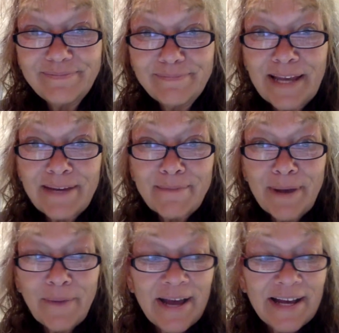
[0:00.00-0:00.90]
making
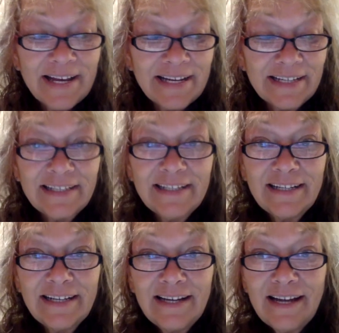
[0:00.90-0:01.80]
my way.
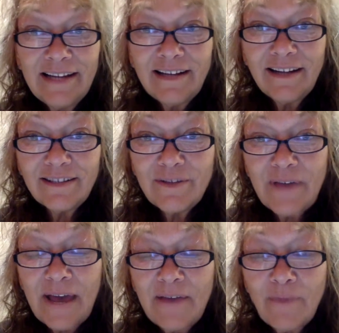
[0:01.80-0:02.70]
Not to
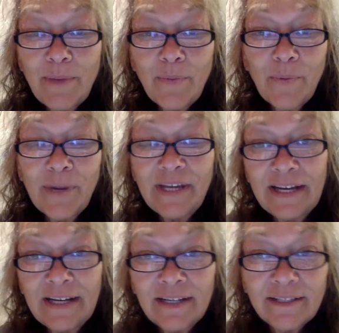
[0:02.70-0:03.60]
the halfway point
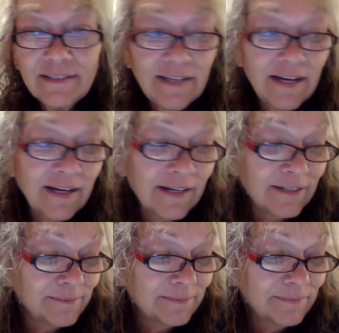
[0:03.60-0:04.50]
yet.
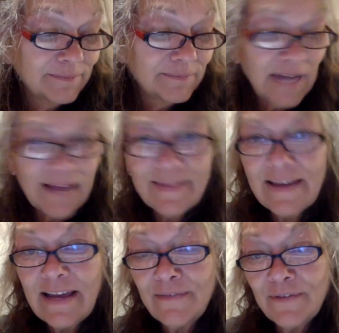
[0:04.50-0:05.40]
Um, I
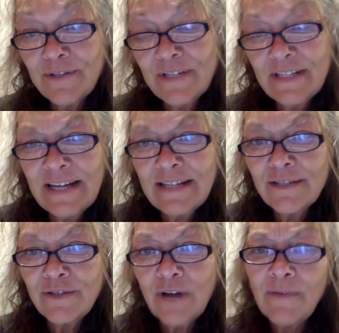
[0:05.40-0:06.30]
think after
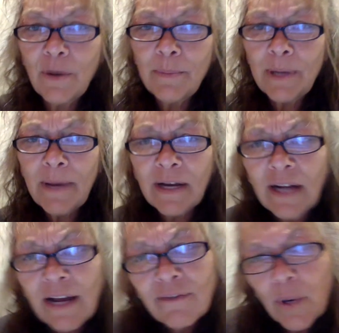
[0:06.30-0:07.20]
today's drive, I'll be
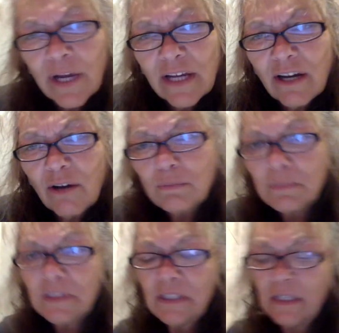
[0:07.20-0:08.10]
about halfway home.
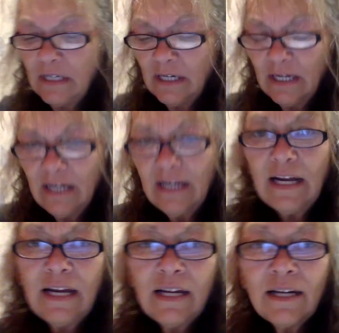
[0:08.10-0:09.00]

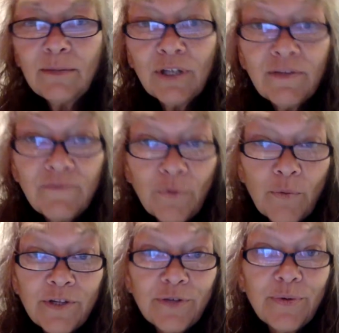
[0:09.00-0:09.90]
And I'm looking
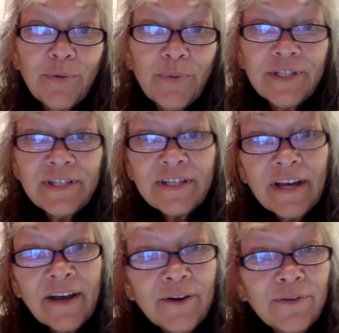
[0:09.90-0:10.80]
forward to a wood
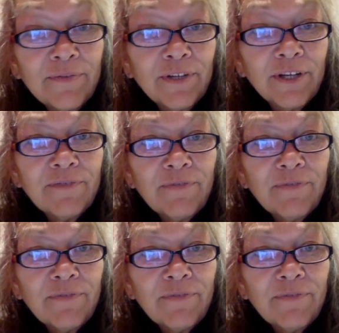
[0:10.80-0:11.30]
stove, looking